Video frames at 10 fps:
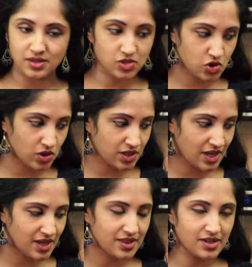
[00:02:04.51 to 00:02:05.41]
sure
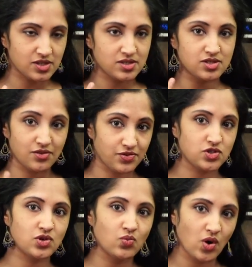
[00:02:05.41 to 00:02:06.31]
that there's
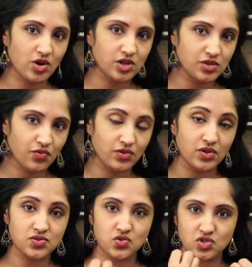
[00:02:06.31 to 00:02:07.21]
sufficient water for
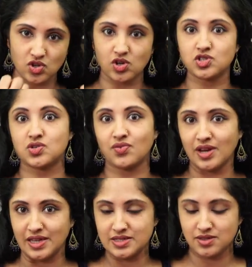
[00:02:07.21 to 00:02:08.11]
the starch to
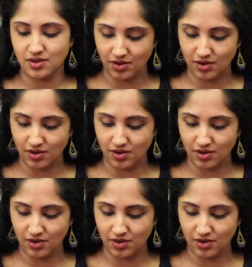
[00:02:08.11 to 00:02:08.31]
release,